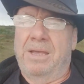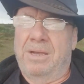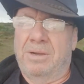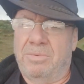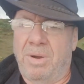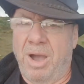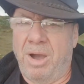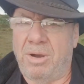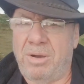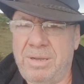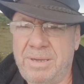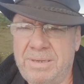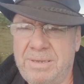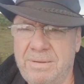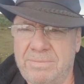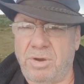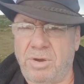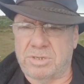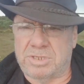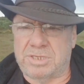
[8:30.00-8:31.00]
Well,
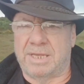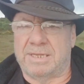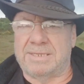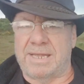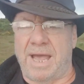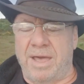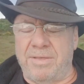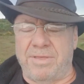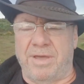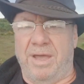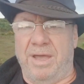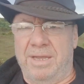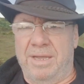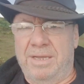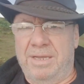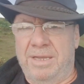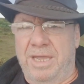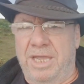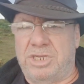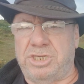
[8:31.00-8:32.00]
of course, there's other
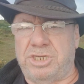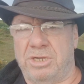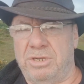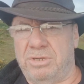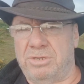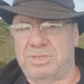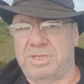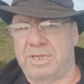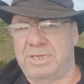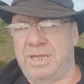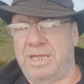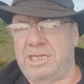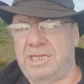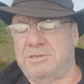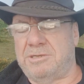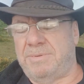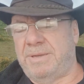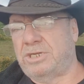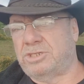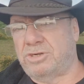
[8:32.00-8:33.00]
issues that need
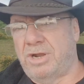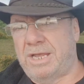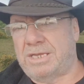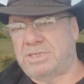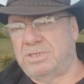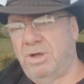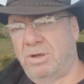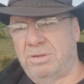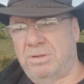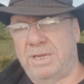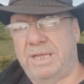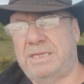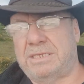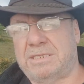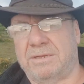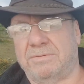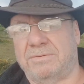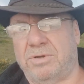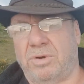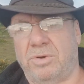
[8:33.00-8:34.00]
to be addressed, not
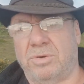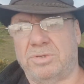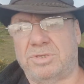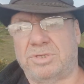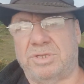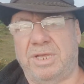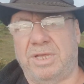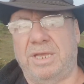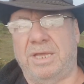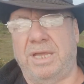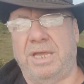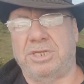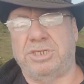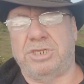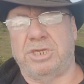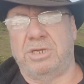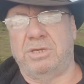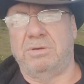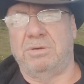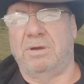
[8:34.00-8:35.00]
least, of course, the
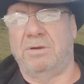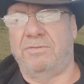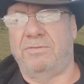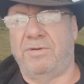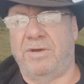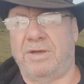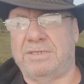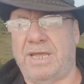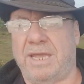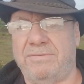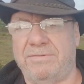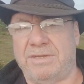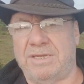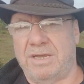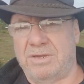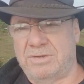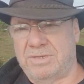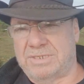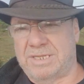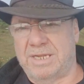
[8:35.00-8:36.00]
issue of David
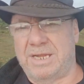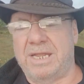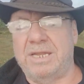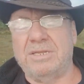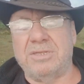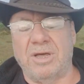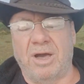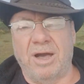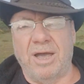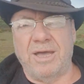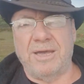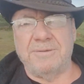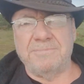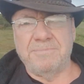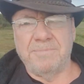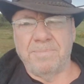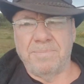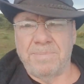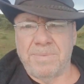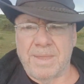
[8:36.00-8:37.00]
Noakes and Lynn Dyer.
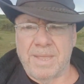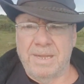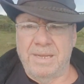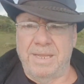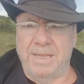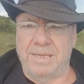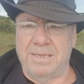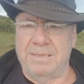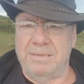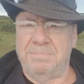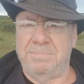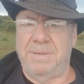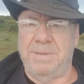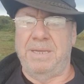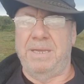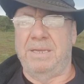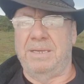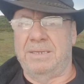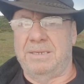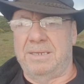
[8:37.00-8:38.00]
Lynn
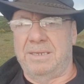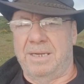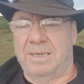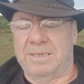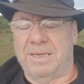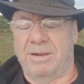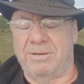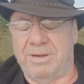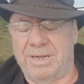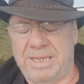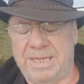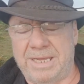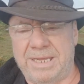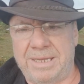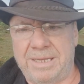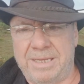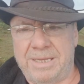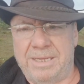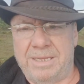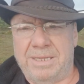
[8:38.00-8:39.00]
being currently a
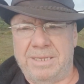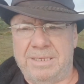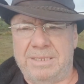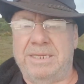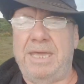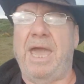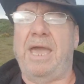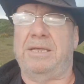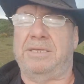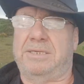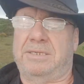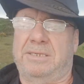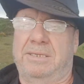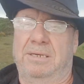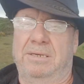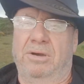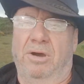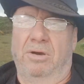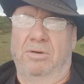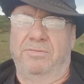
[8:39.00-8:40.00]
guest
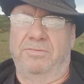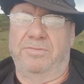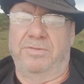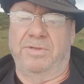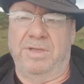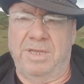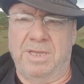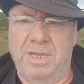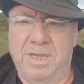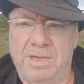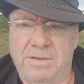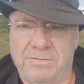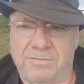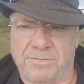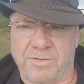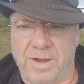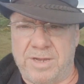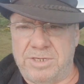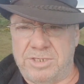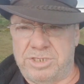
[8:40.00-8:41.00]
of the
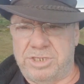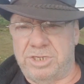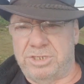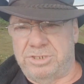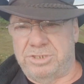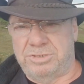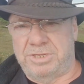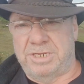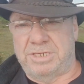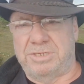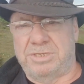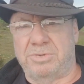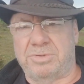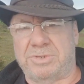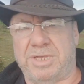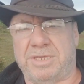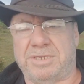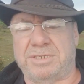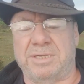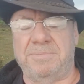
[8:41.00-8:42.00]
French judicial
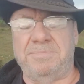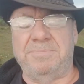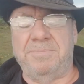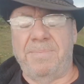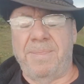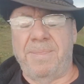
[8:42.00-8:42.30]
system,